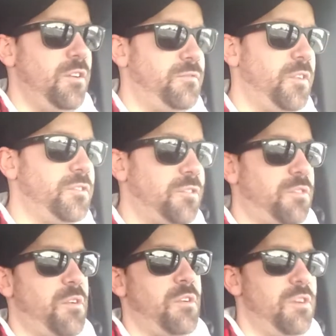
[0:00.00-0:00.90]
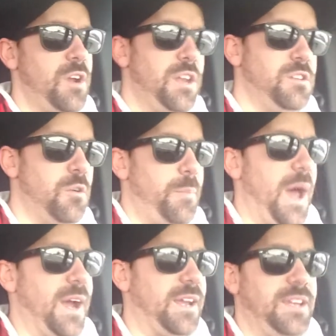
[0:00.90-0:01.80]
first or third, and you go
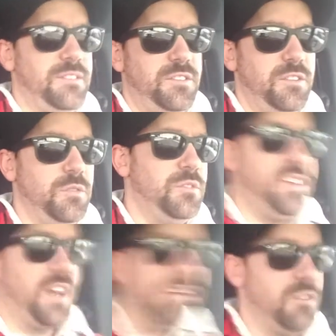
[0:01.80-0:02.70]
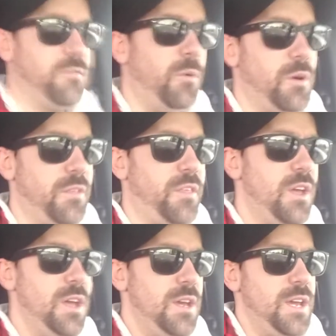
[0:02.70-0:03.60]
back into 2nd or 4th,
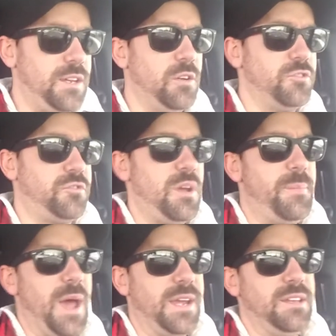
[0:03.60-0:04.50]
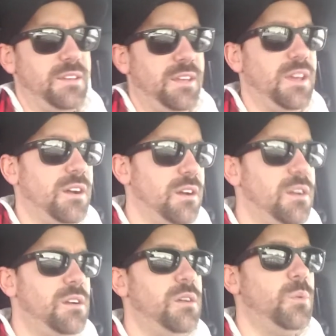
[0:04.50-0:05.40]
it goes straight back into gear.
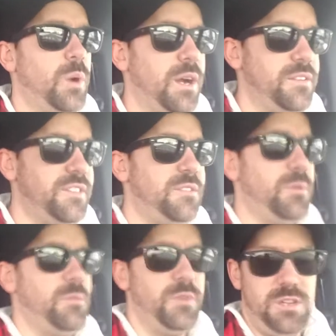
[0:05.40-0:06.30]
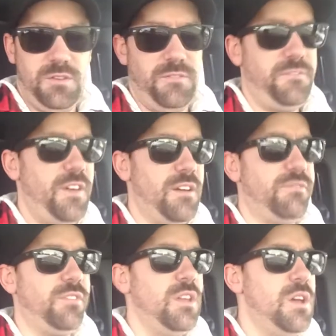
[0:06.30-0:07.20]
Whereas this one, when you're in
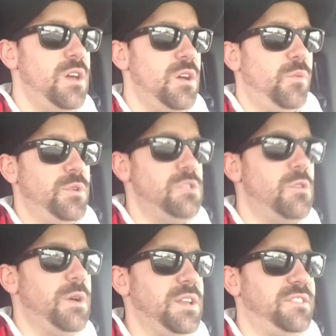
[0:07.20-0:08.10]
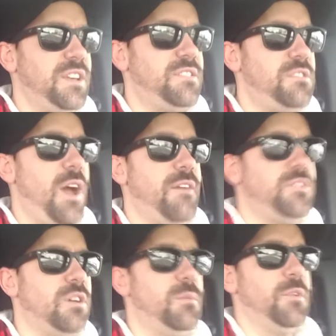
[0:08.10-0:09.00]
5th, when you go into 6th, you have
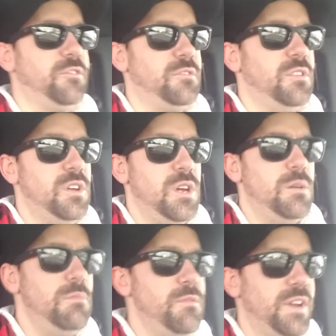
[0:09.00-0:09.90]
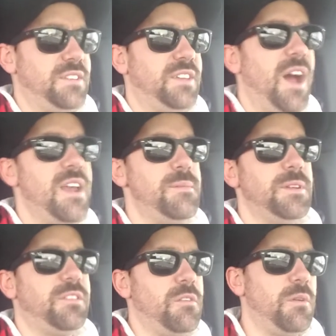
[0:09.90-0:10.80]
to almost move it a tiny bit
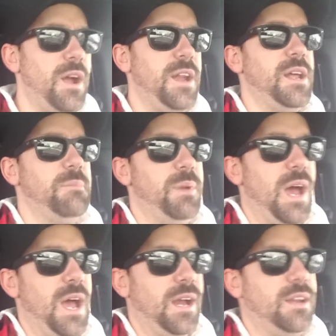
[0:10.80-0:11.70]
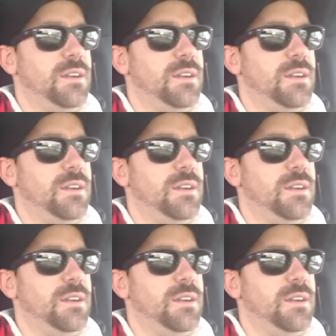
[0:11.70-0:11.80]
to the right and back.